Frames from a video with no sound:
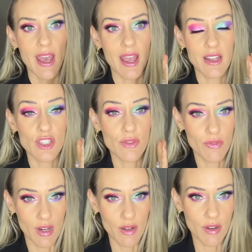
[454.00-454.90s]
and it's
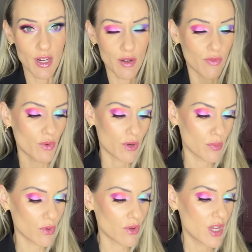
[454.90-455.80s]
very, very
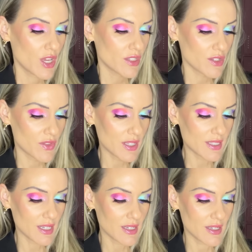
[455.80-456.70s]
affordable. So this
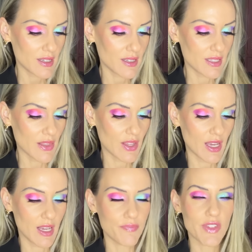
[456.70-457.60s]
is
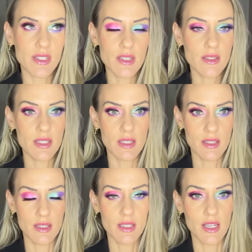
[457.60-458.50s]
it says
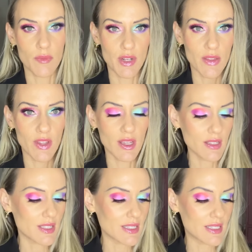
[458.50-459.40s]
C16, but I think
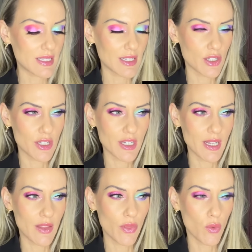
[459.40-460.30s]
it's Deer
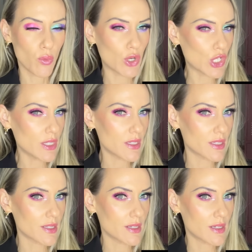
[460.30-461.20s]
in the
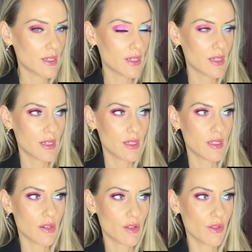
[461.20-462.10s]
Woods.
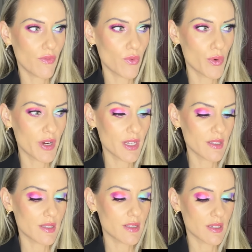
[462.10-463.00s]
Deer in the
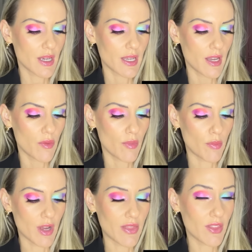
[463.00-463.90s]
Forest. I can't remember.
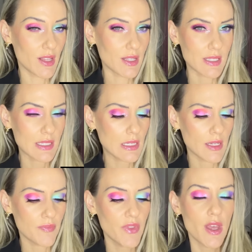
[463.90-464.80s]
I think that's the name.